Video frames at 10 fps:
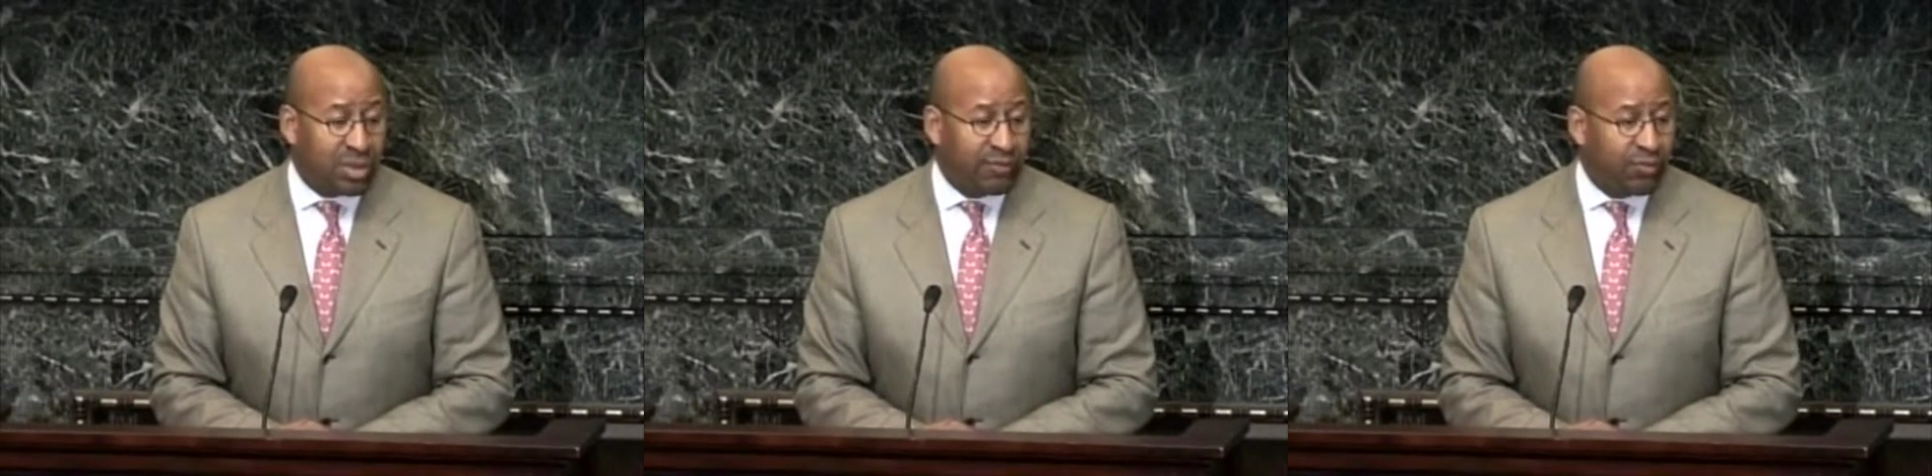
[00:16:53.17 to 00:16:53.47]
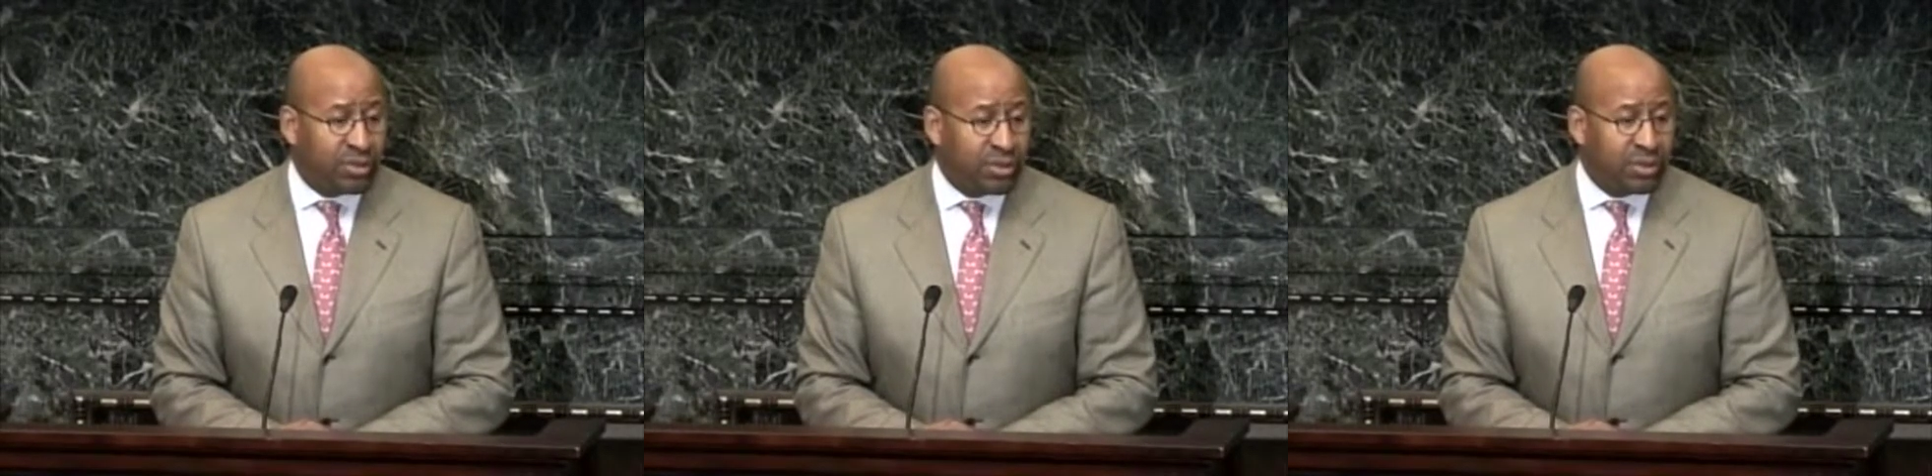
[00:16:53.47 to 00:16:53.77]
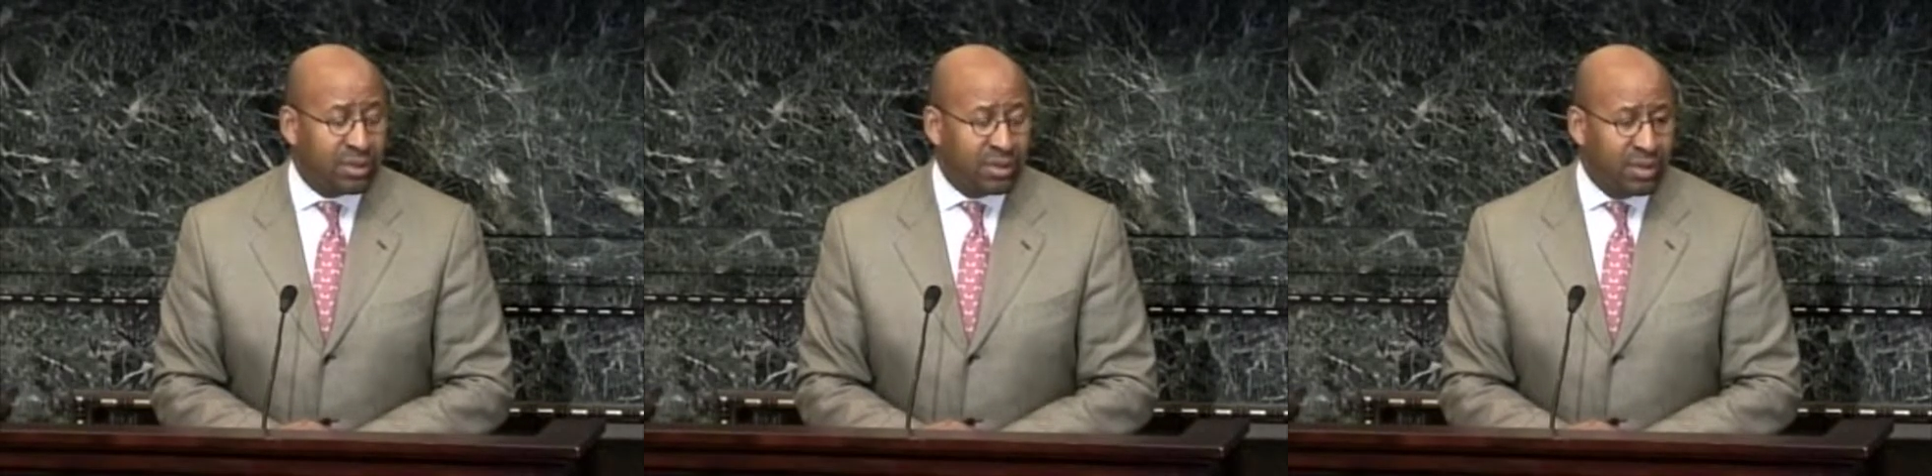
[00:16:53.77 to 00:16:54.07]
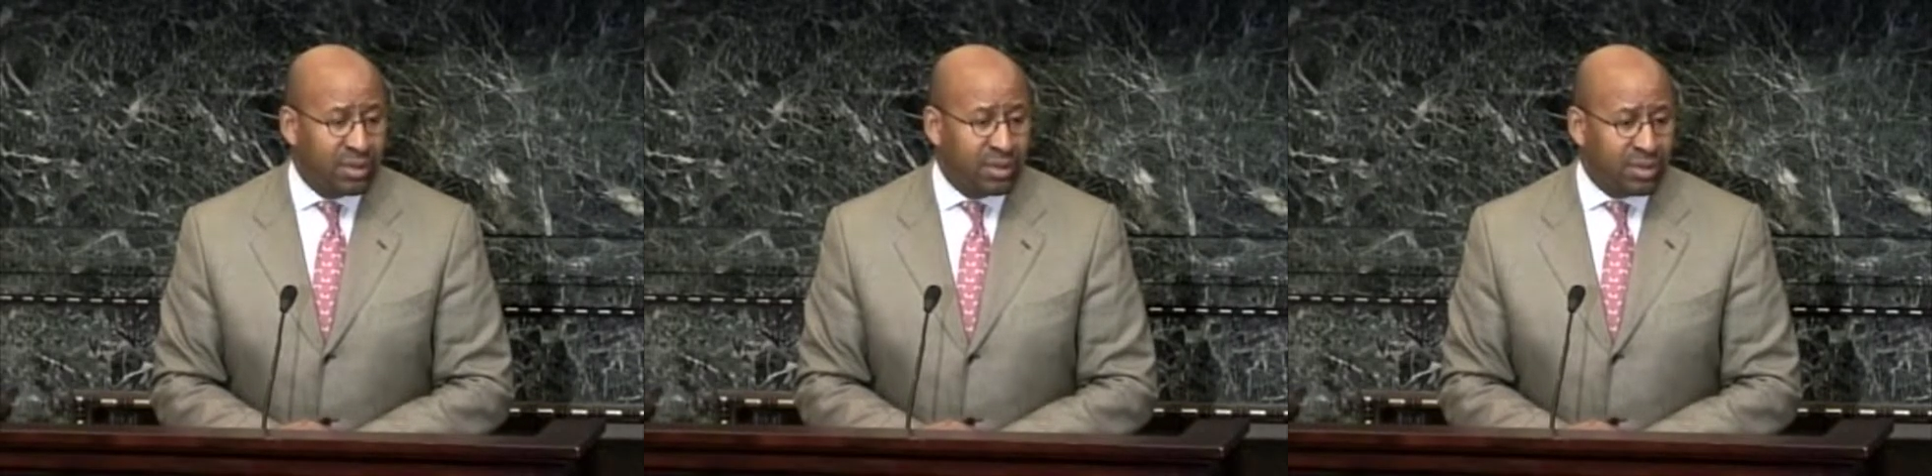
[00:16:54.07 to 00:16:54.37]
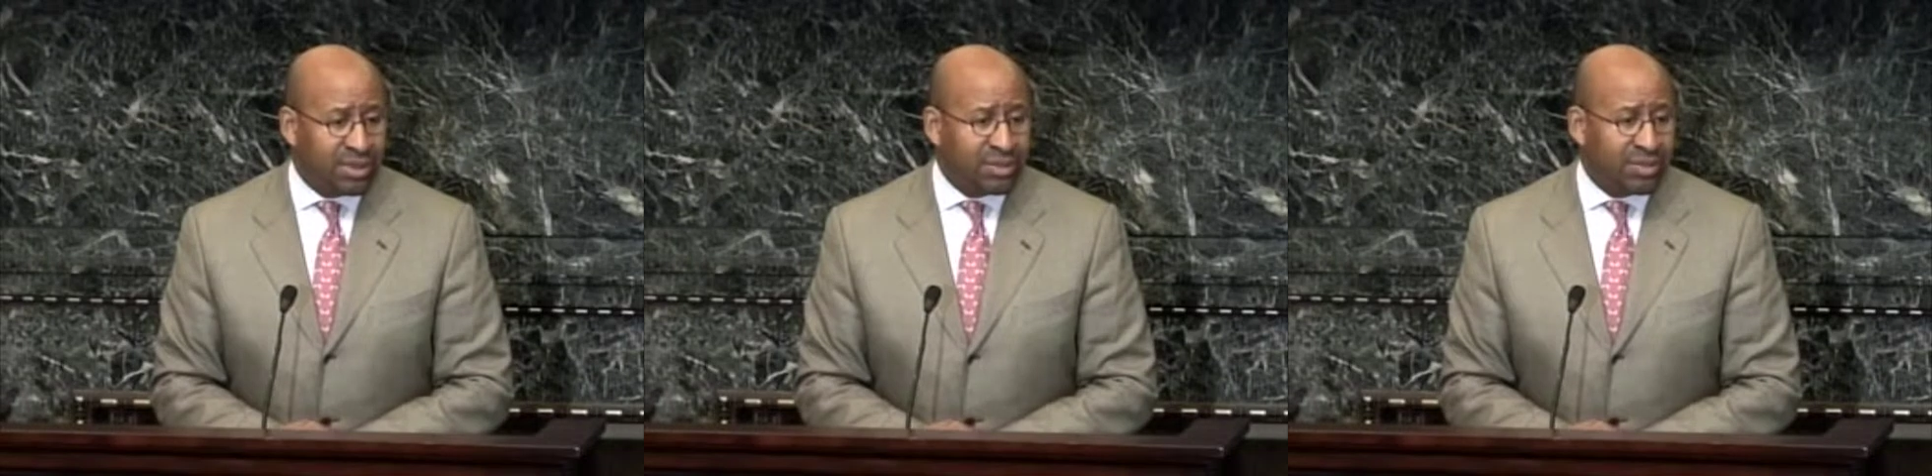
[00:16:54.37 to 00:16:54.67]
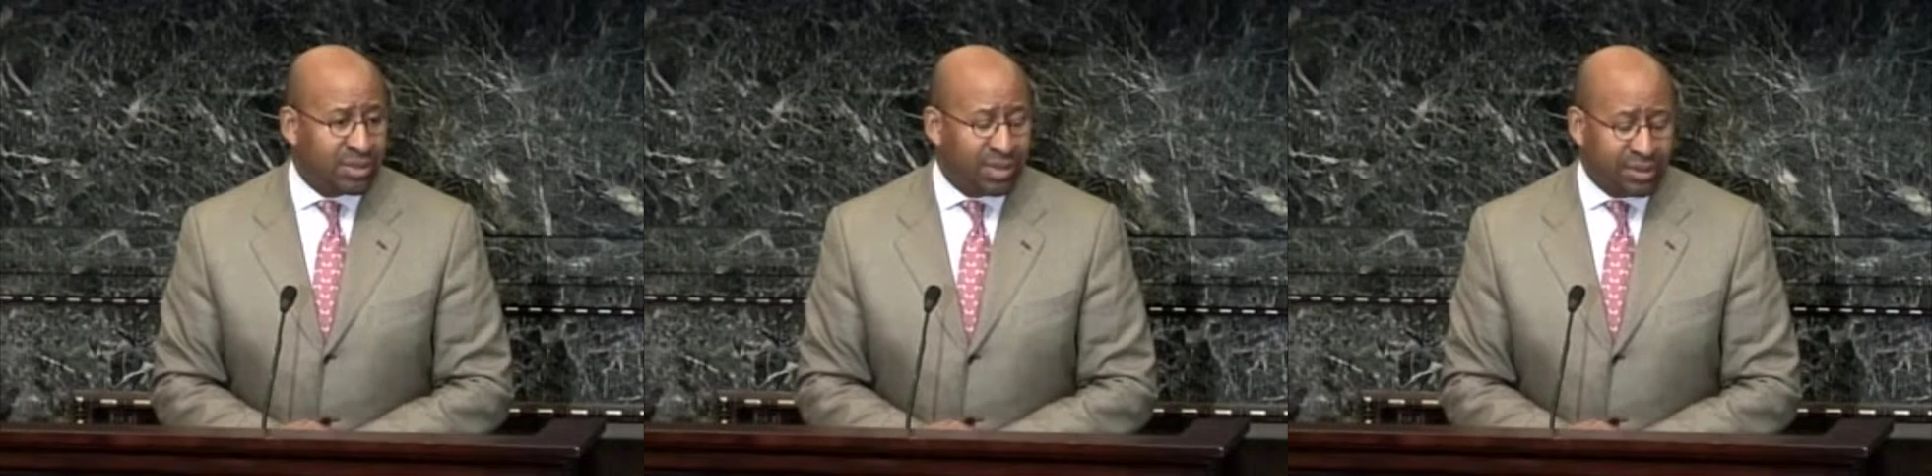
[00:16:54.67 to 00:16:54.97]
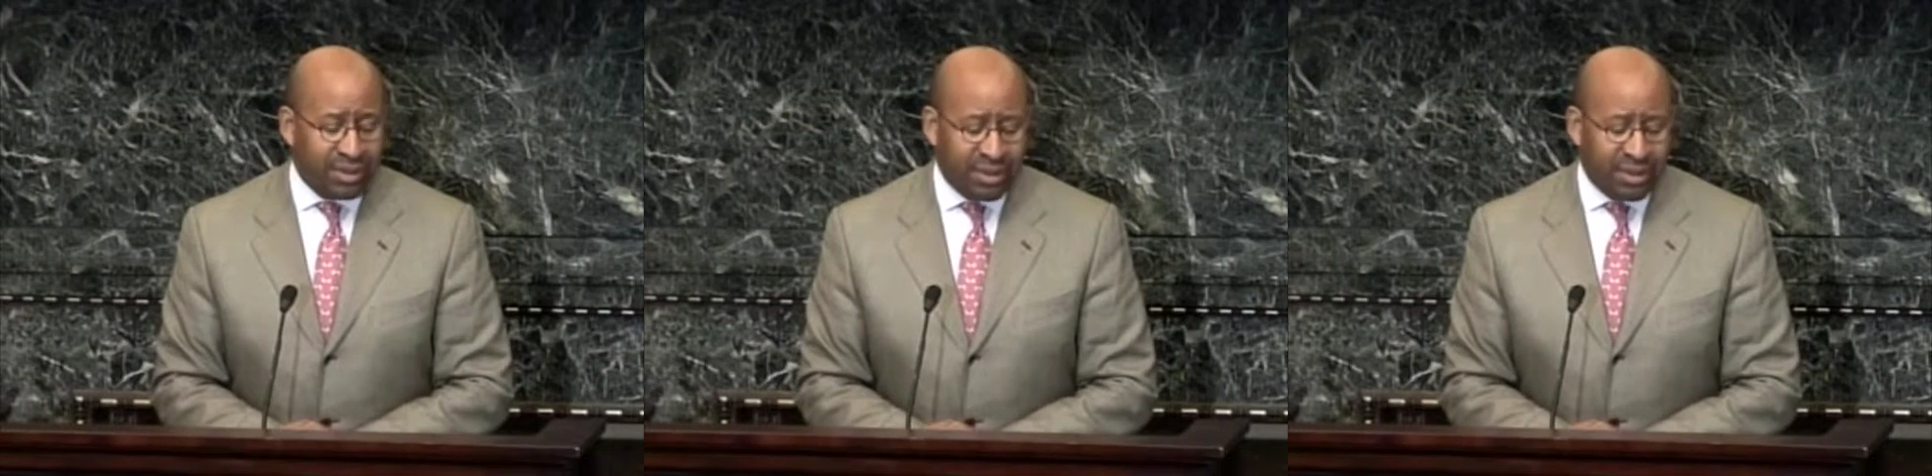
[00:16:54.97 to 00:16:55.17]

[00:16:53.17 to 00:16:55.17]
unfortunately, was necessary